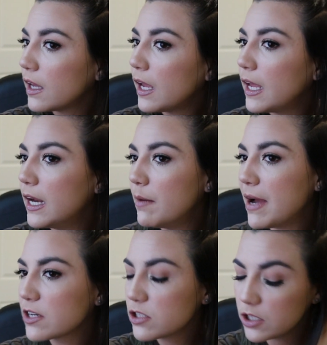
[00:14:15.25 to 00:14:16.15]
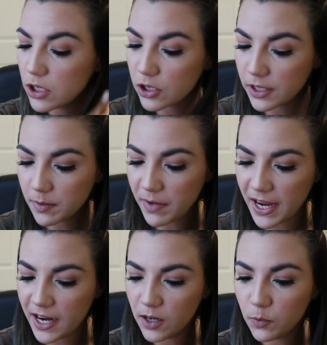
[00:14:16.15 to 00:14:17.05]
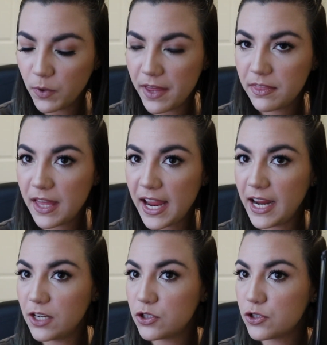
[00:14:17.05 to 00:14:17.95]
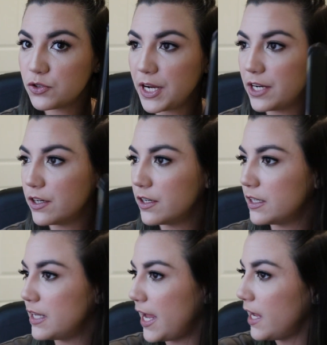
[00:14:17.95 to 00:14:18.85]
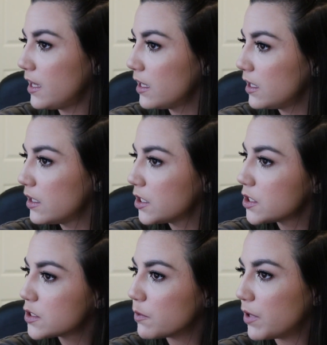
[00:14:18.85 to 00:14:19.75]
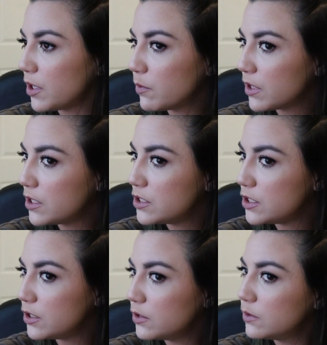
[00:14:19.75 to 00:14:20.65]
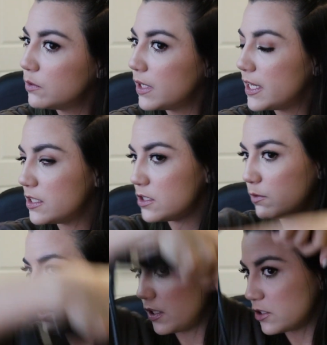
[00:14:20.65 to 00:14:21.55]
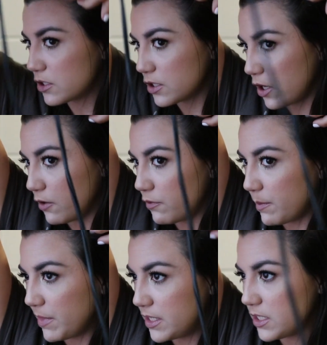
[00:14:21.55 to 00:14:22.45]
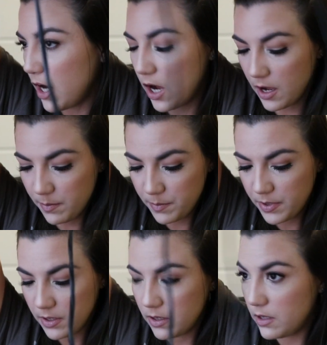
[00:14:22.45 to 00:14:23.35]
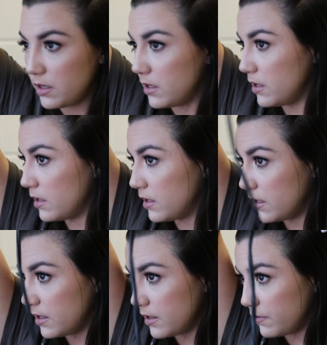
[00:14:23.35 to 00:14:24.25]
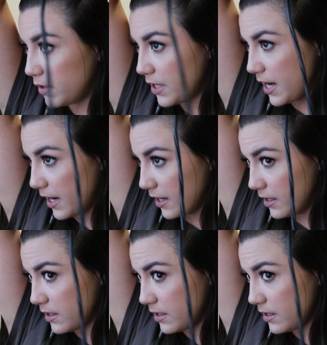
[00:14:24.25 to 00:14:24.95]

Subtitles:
And I'm actually curling my hair with a straightener today. So what you want to do is you want to just go from the top of your hair